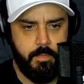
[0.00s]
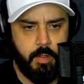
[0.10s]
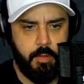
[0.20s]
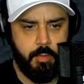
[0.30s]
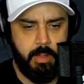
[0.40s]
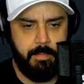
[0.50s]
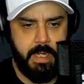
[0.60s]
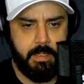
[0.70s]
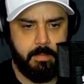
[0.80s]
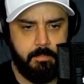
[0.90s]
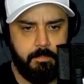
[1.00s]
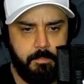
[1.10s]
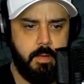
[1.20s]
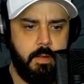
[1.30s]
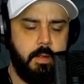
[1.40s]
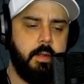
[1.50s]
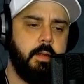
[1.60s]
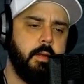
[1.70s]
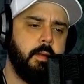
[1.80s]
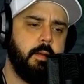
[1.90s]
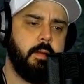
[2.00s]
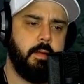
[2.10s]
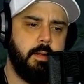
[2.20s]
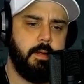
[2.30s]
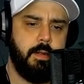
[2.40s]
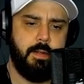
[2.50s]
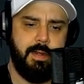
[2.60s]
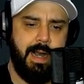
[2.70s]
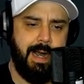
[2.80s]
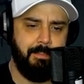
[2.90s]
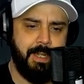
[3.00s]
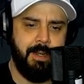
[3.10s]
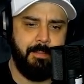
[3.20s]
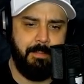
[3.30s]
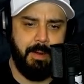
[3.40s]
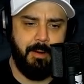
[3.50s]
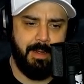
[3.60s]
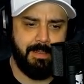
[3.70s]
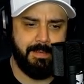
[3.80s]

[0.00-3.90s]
on the way back. Good, because I'm dying. I'm coming, boy.